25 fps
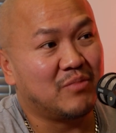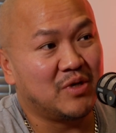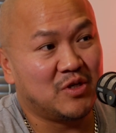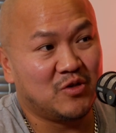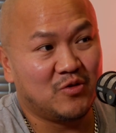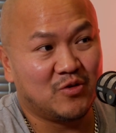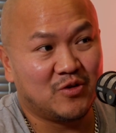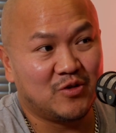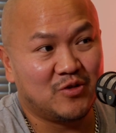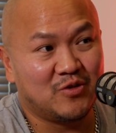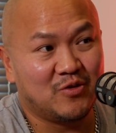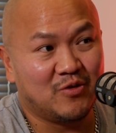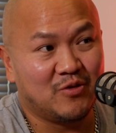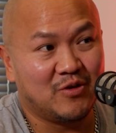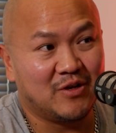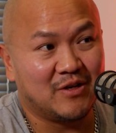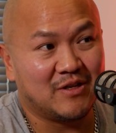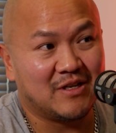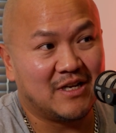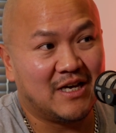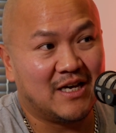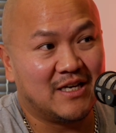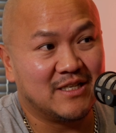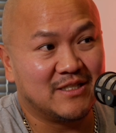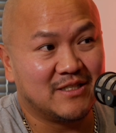But you could do it
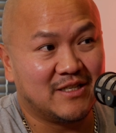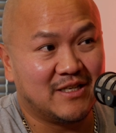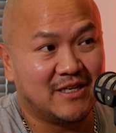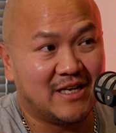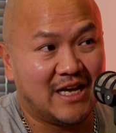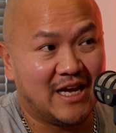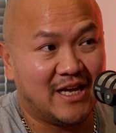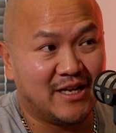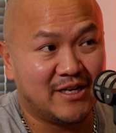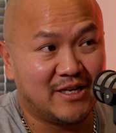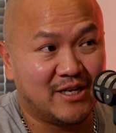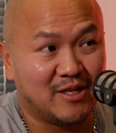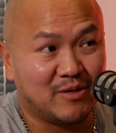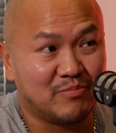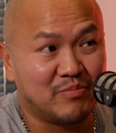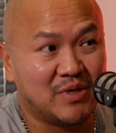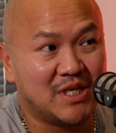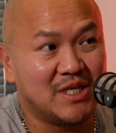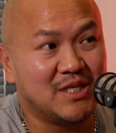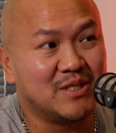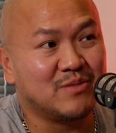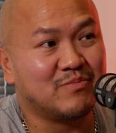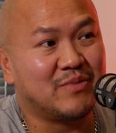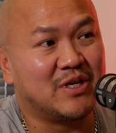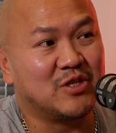as an
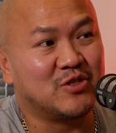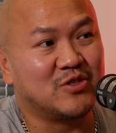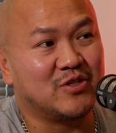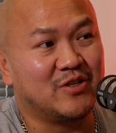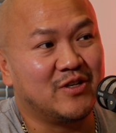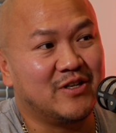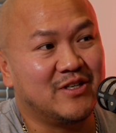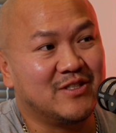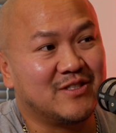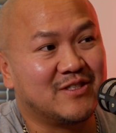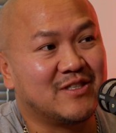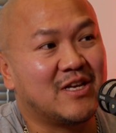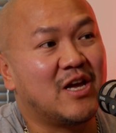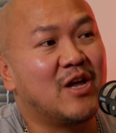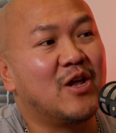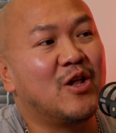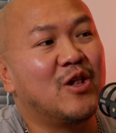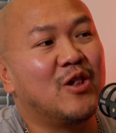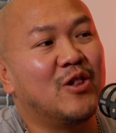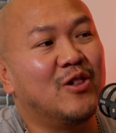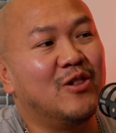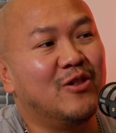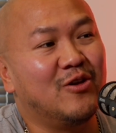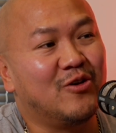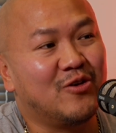NLP specialist,
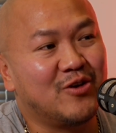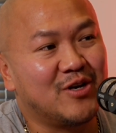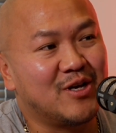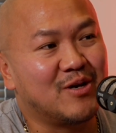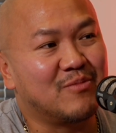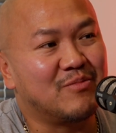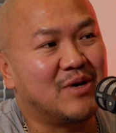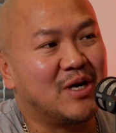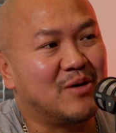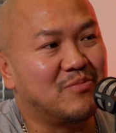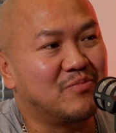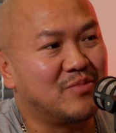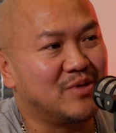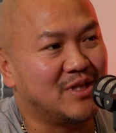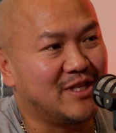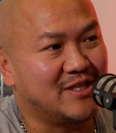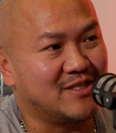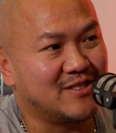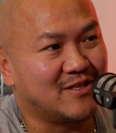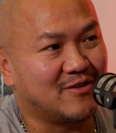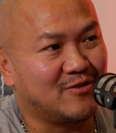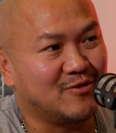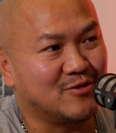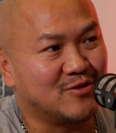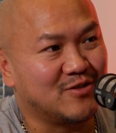learning about
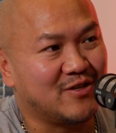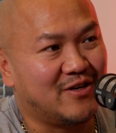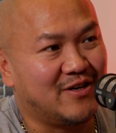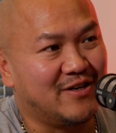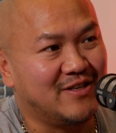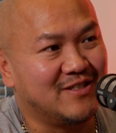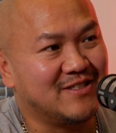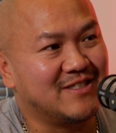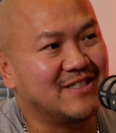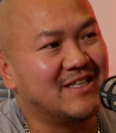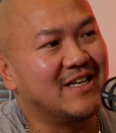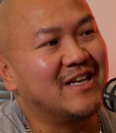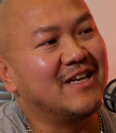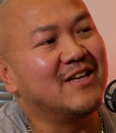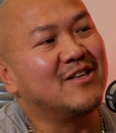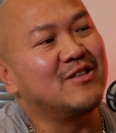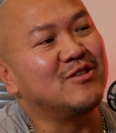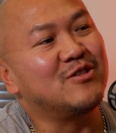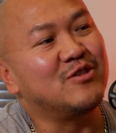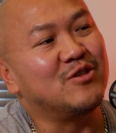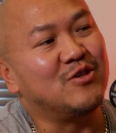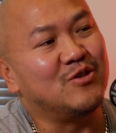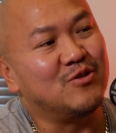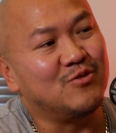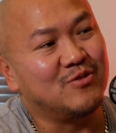political science
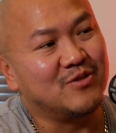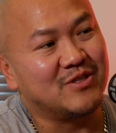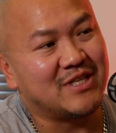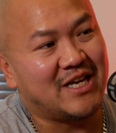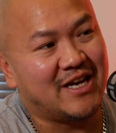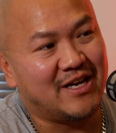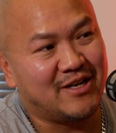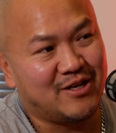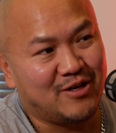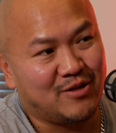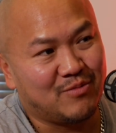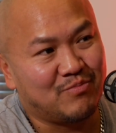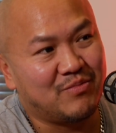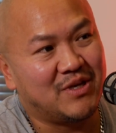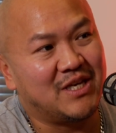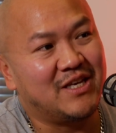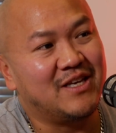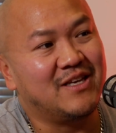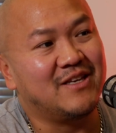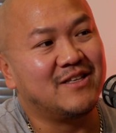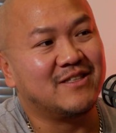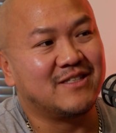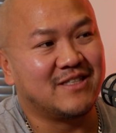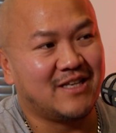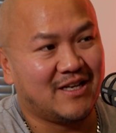to use
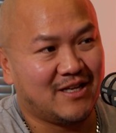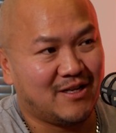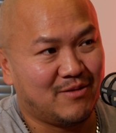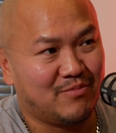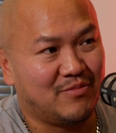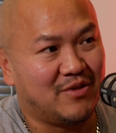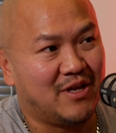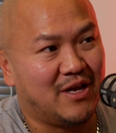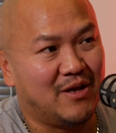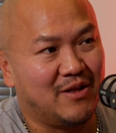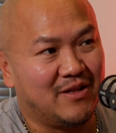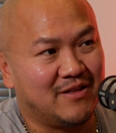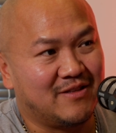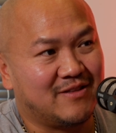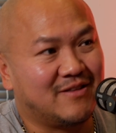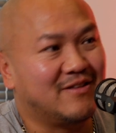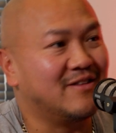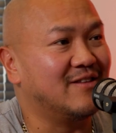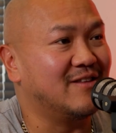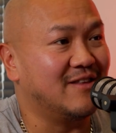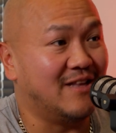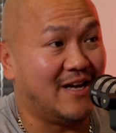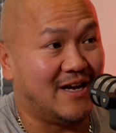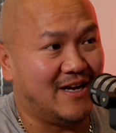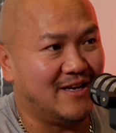NLP to help that.
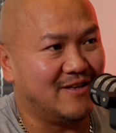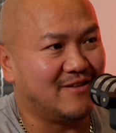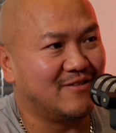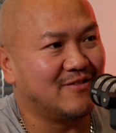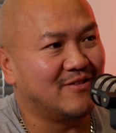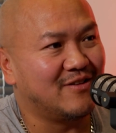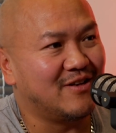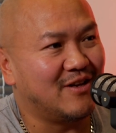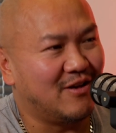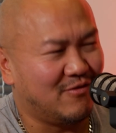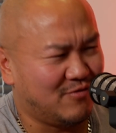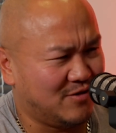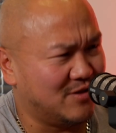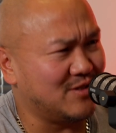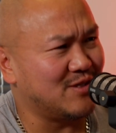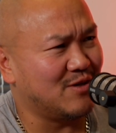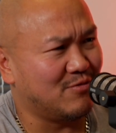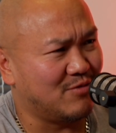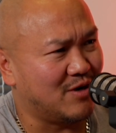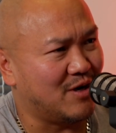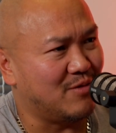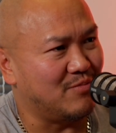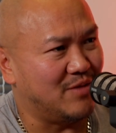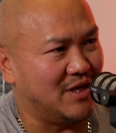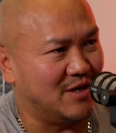If you see what
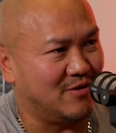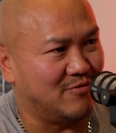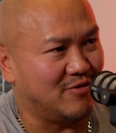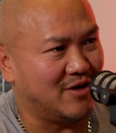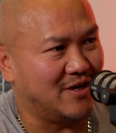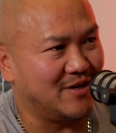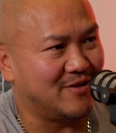I mean, right?